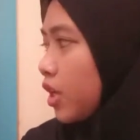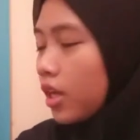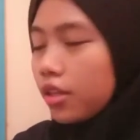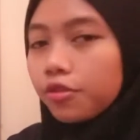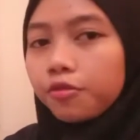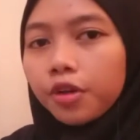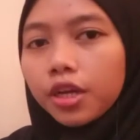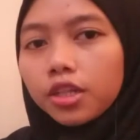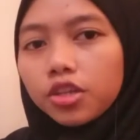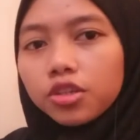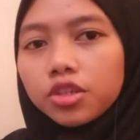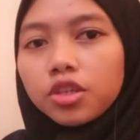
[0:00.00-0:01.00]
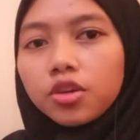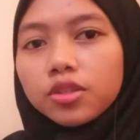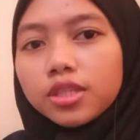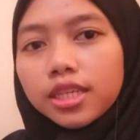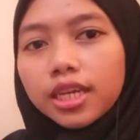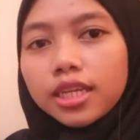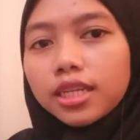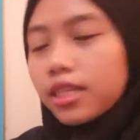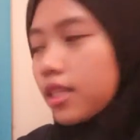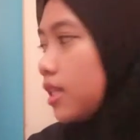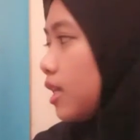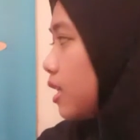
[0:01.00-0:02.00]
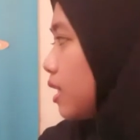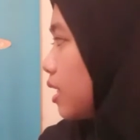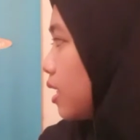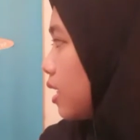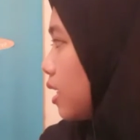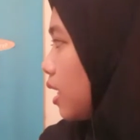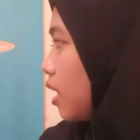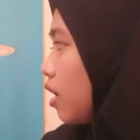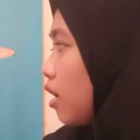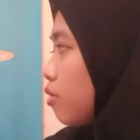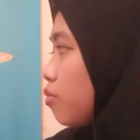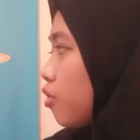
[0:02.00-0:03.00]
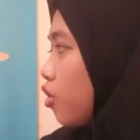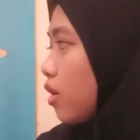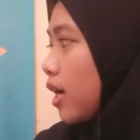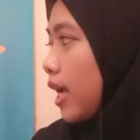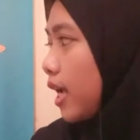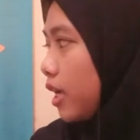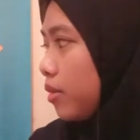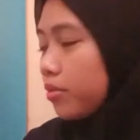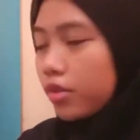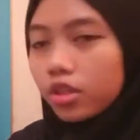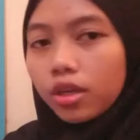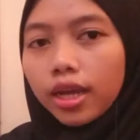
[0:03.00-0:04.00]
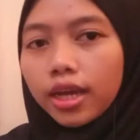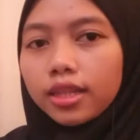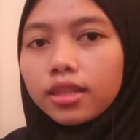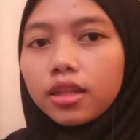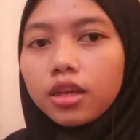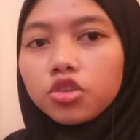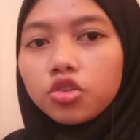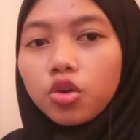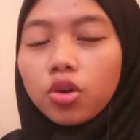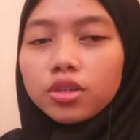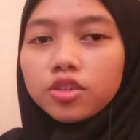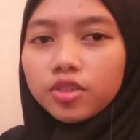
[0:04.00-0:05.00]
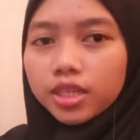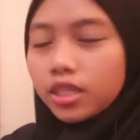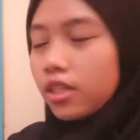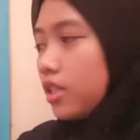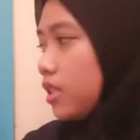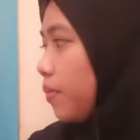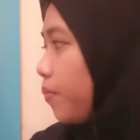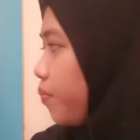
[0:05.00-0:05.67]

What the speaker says: The values contained are more aimed at adult readers.